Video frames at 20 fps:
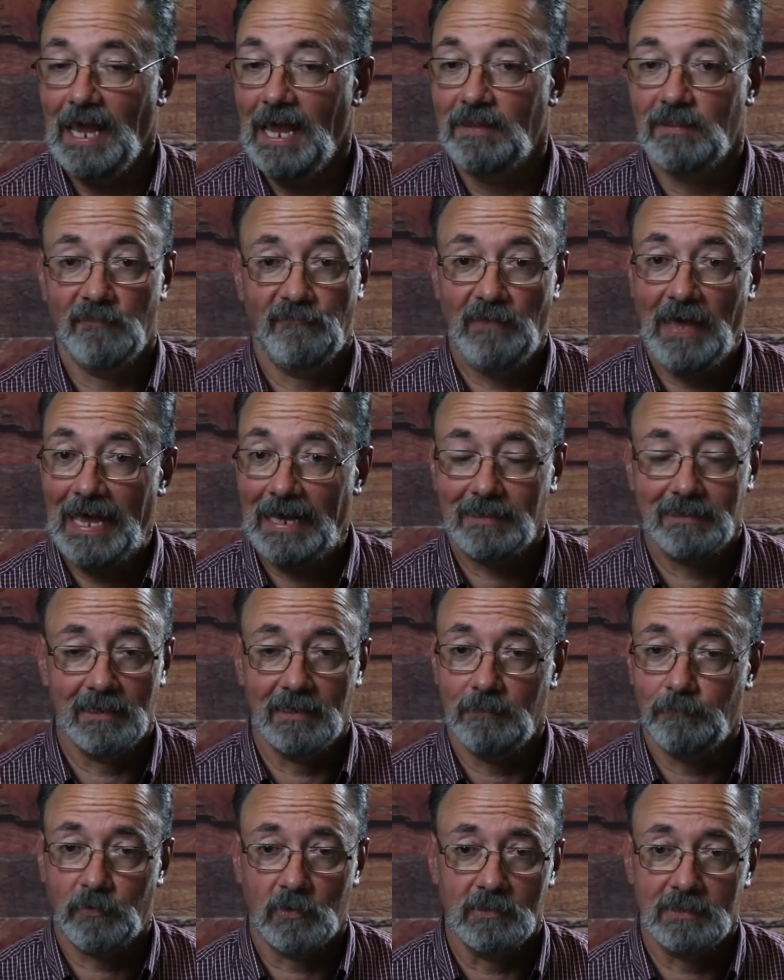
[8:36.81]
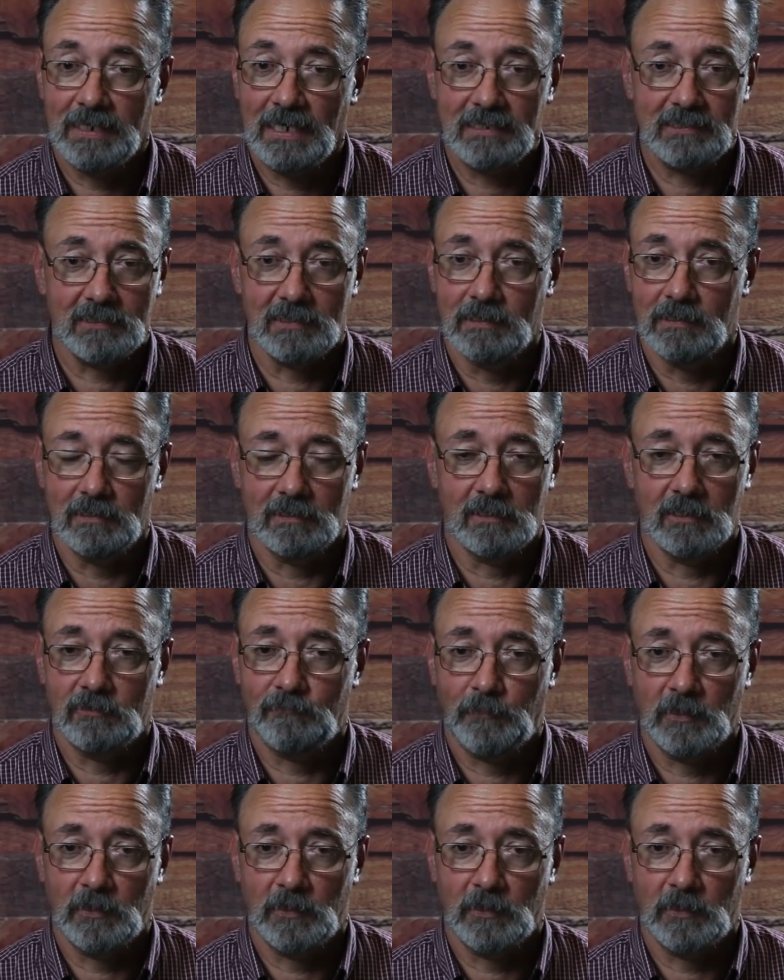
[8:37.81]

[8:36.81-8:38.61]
And the fact that the